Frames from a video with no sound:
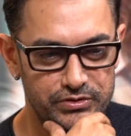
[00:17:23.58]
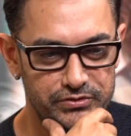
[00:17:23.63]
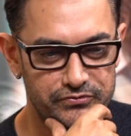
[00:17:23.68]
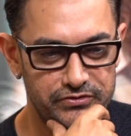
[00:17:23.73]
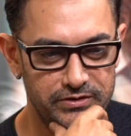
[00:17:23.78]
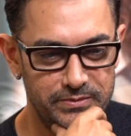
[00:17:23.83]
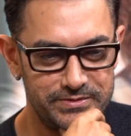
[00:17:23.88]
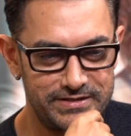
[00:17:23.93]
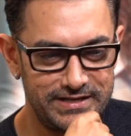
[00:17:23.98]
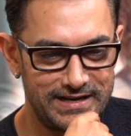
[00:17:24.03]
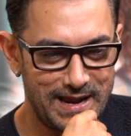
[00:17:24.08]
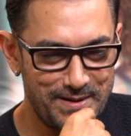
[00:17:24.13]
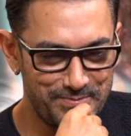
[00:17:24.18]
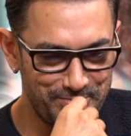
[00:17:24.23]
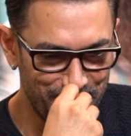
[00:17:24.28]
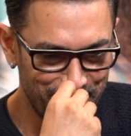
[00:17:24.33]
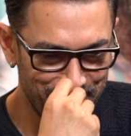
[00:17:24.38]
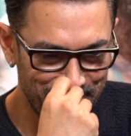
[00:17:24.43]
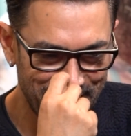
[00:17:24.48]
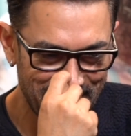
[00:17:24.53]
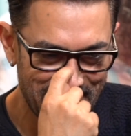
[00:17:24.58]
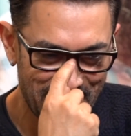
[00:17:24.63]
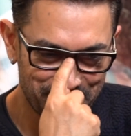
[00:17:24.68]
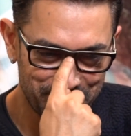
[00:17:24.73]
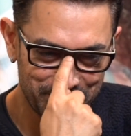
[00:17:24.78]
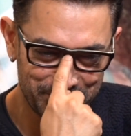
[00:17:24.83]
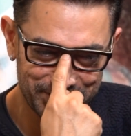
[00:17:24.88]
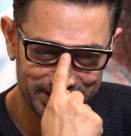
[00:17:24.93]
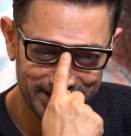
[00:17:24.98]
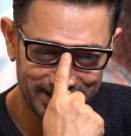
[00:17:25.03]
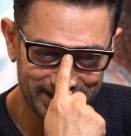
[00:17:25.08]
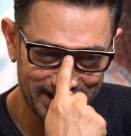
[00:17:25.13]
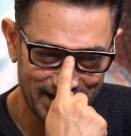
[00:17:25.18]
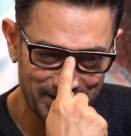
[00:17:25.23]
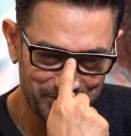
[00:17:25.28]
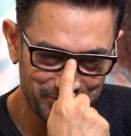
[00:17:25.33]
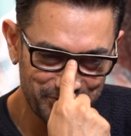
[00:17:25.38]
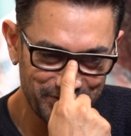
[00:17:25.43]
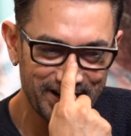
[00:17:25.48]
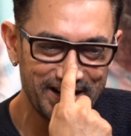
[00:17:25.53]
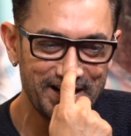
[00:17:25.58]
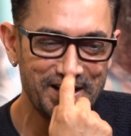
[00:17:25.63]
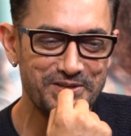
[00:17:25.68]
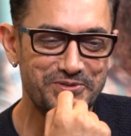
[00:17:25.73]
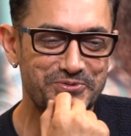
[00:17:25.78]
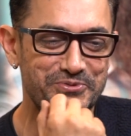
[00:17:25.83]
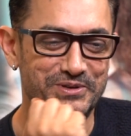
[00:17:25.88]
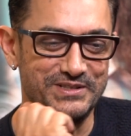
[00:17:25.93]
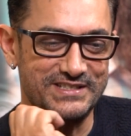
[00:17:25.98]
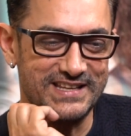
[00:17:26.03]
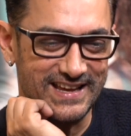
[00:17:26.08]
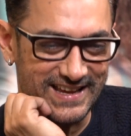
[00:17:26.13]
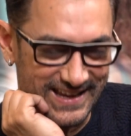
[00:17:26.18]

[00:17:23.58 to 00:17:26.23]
the films that I'm not very happy with, I try to forget as soon as I